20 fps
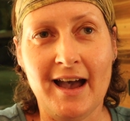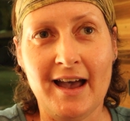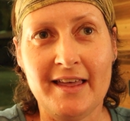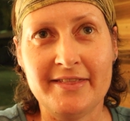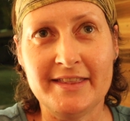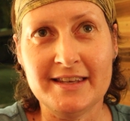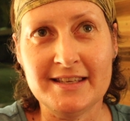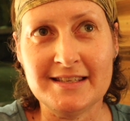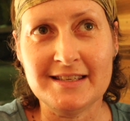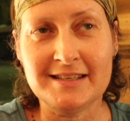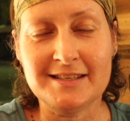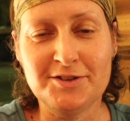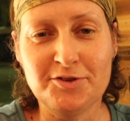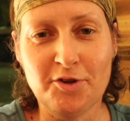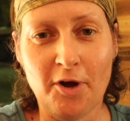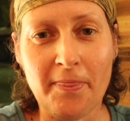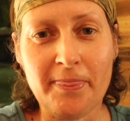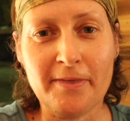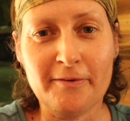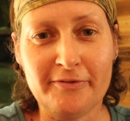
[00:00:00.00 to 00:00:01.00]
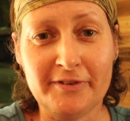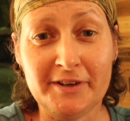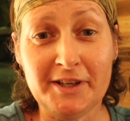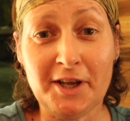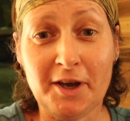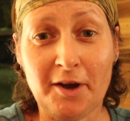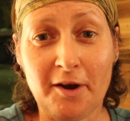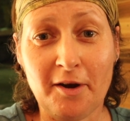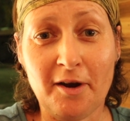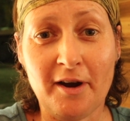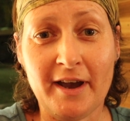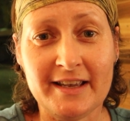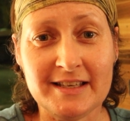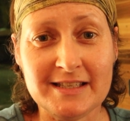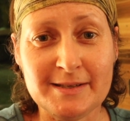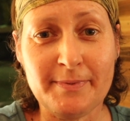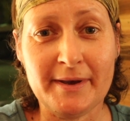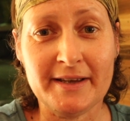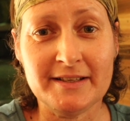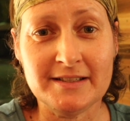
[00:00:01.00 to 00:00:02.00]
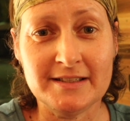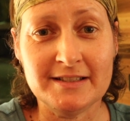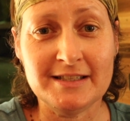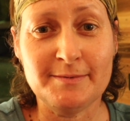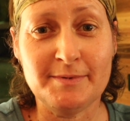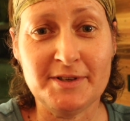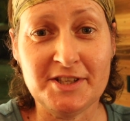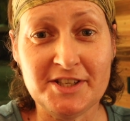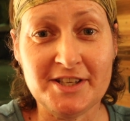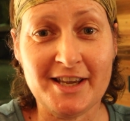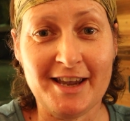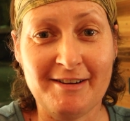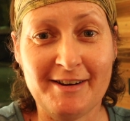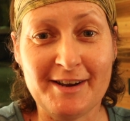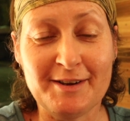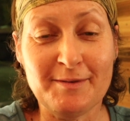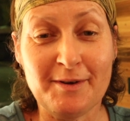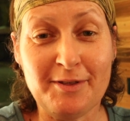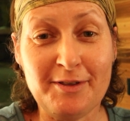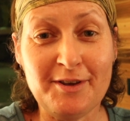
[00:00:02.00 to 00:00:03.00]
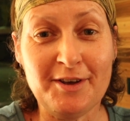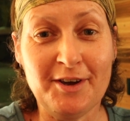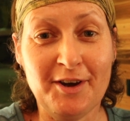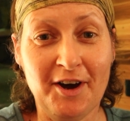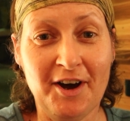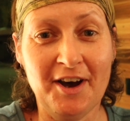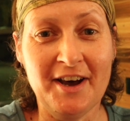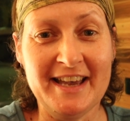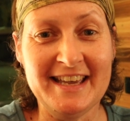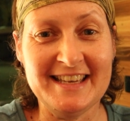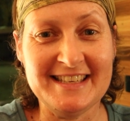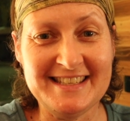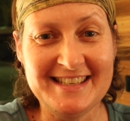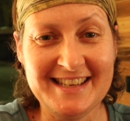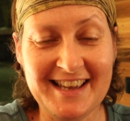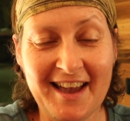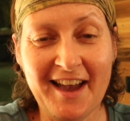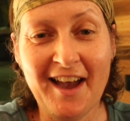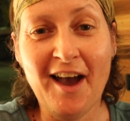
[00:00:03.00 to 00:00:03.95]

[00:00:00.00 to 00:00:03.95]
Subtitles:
This is not the video I expected to be sharing with you guys.